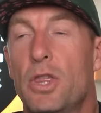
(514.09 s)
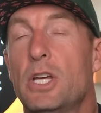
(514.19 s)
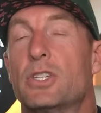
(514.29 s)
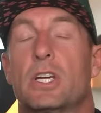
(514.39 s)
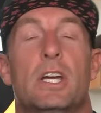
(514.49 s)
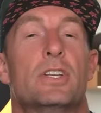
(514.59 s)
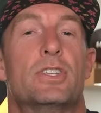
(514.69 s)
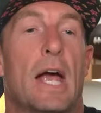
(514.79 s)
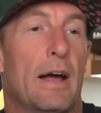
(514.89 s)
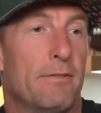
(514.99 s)
These
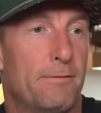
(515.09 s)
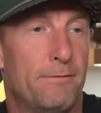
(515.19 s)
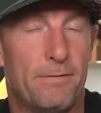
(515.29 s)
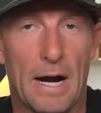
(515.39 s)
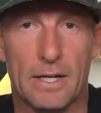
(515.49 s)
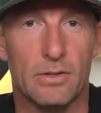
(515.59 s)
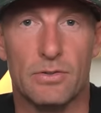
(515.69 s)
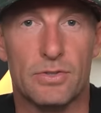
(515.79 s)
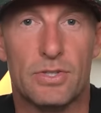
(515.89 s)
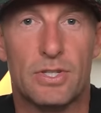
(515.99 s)
kids have
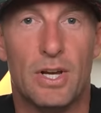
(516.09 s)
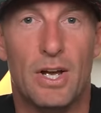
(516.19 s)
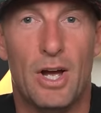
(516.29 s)
finals.